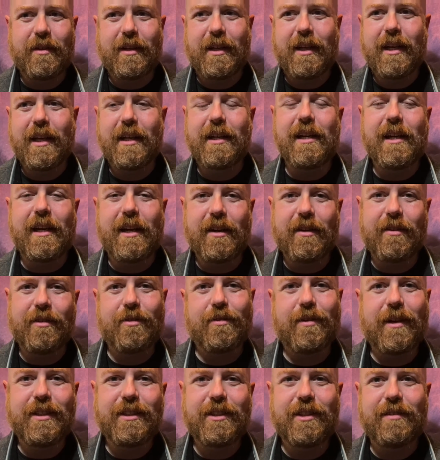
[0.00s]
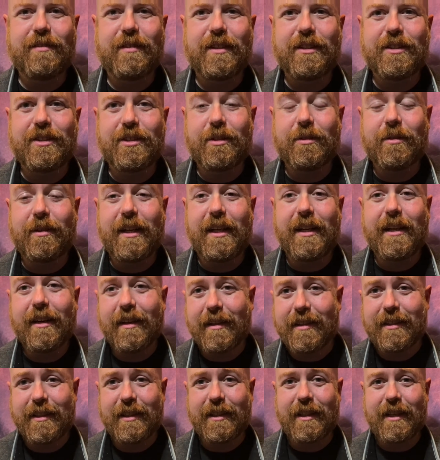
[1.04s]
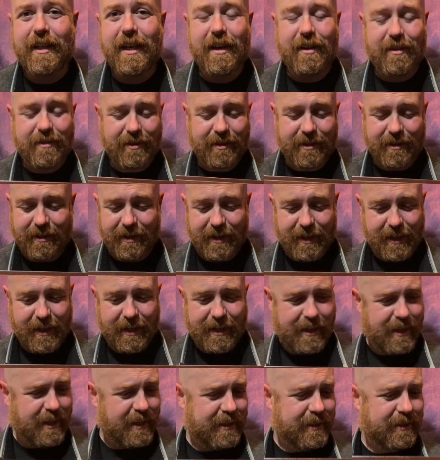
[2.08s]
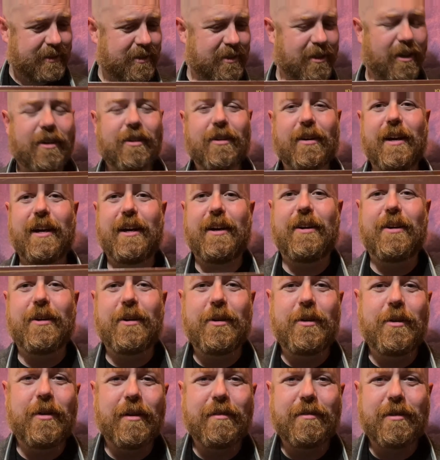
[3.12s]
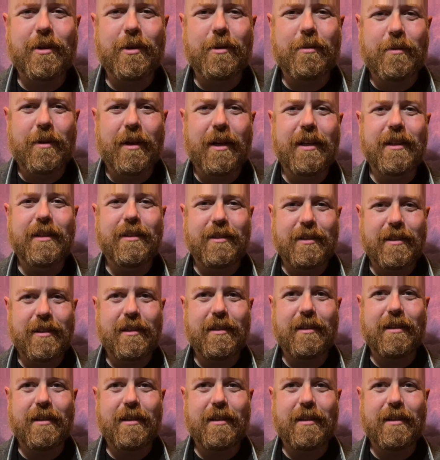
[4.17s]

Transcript: He had to hear the rest of it, so he hunted down the songwriter, whoever it was, and